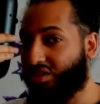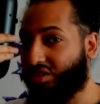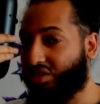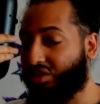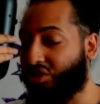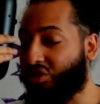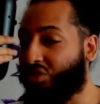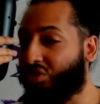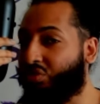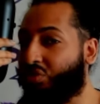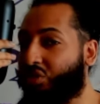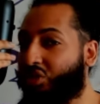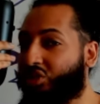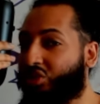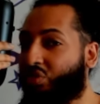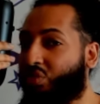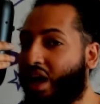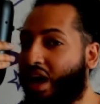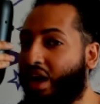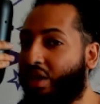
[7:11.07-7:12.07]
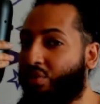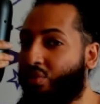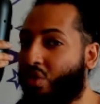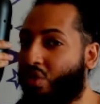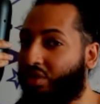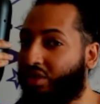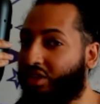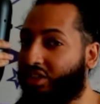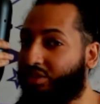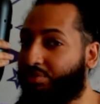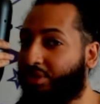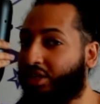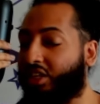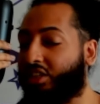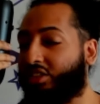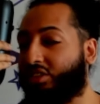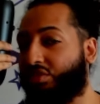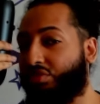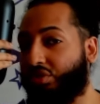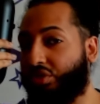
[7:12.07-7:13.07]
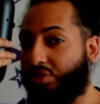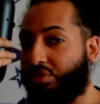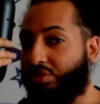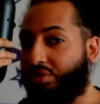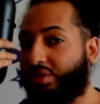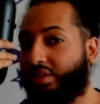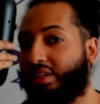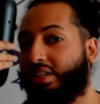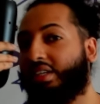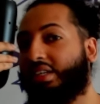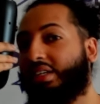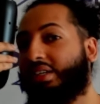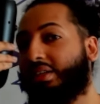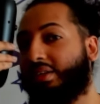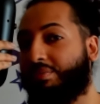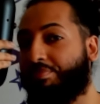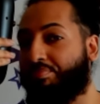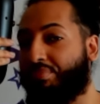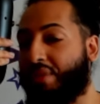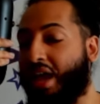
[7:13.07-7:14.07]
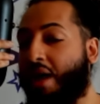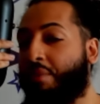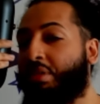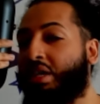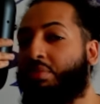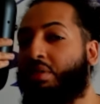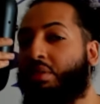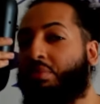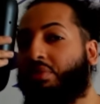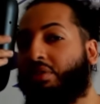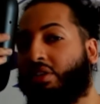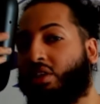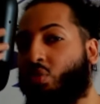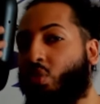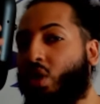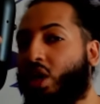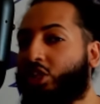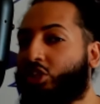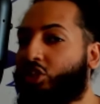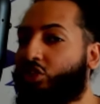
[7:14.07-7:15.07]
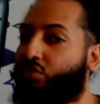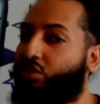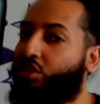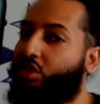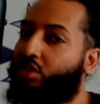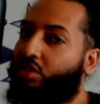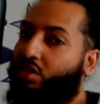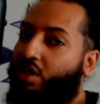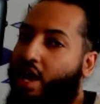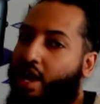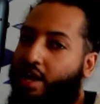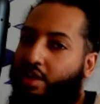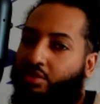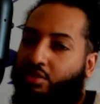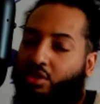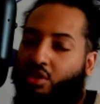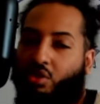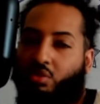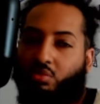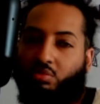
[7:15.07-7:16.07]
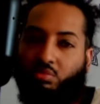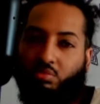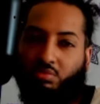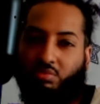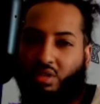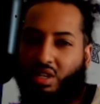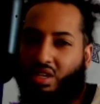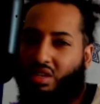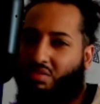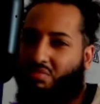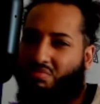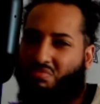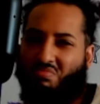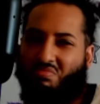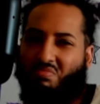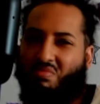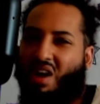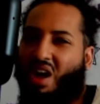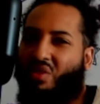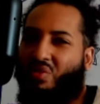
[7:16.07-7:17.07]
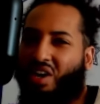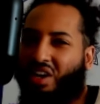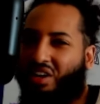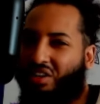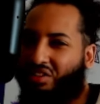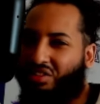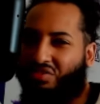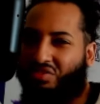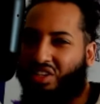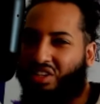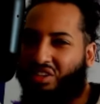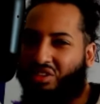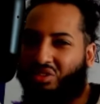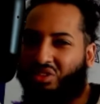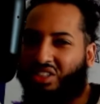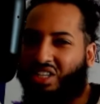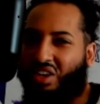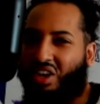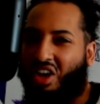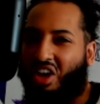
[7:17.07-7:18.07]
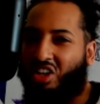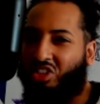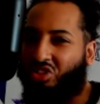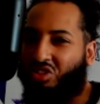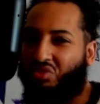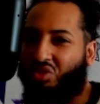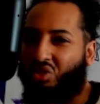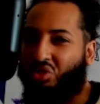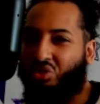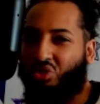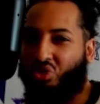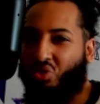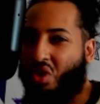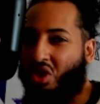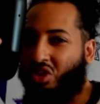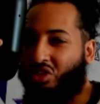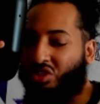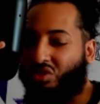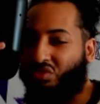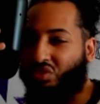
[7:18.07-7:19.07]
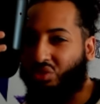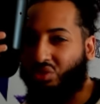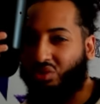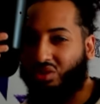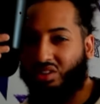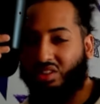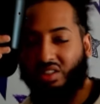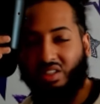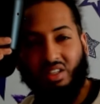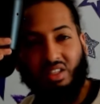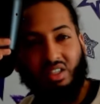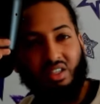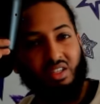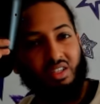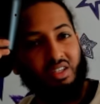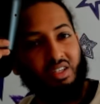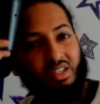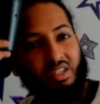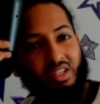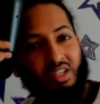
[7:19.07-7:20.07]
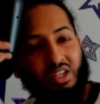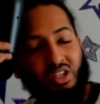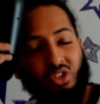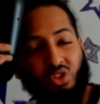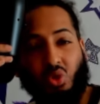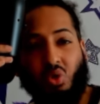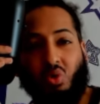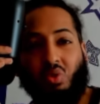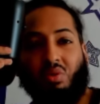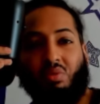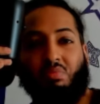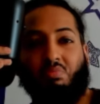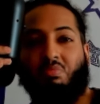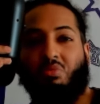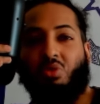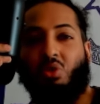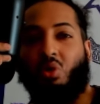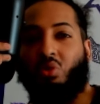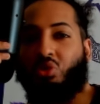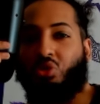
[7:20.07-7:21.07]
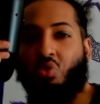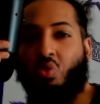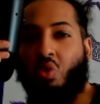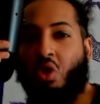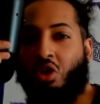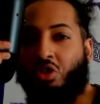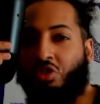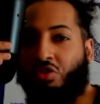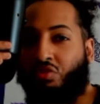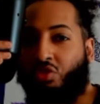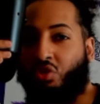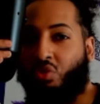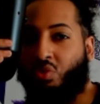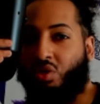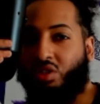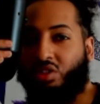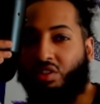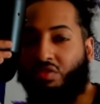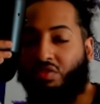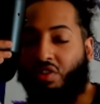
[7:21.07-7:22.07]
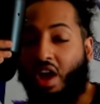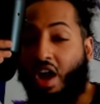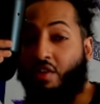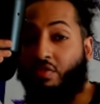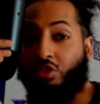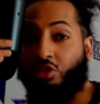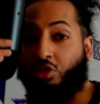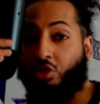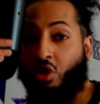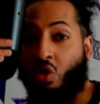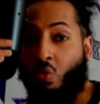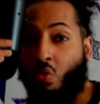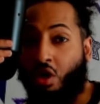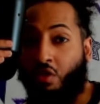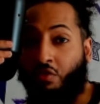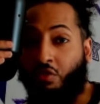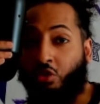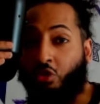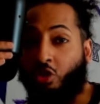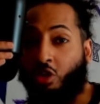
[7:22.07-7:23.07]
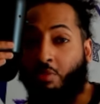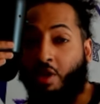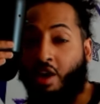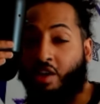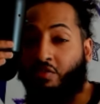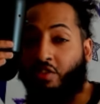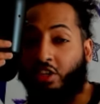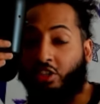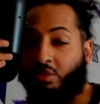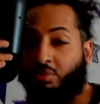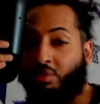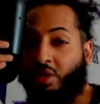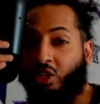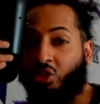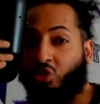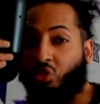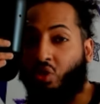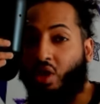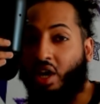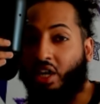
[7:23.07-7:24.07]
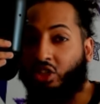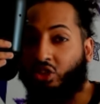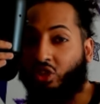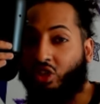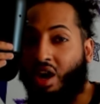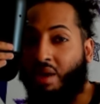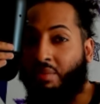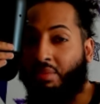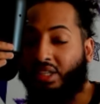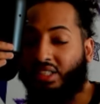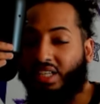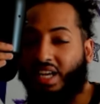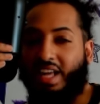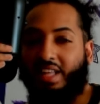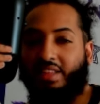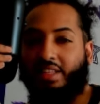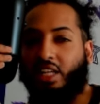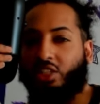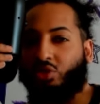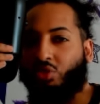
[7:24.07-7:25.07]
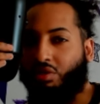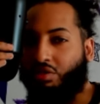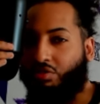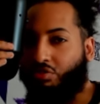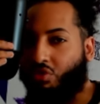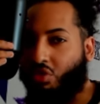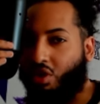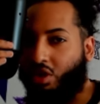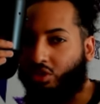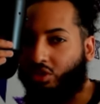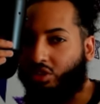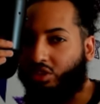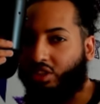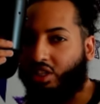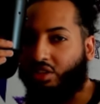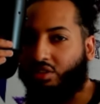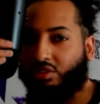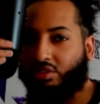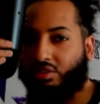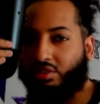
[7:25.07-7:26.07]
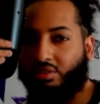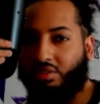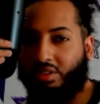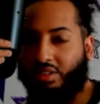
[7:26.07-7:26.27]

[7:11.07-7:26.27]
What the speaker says: The only reason why it won't is because of you. How many people are going to watch this video? I don't know. My regular videos get 100 views, 200 views. So those 200 viewers, if every single one of you took my advice and bought two extra comics, that's only 400 sales.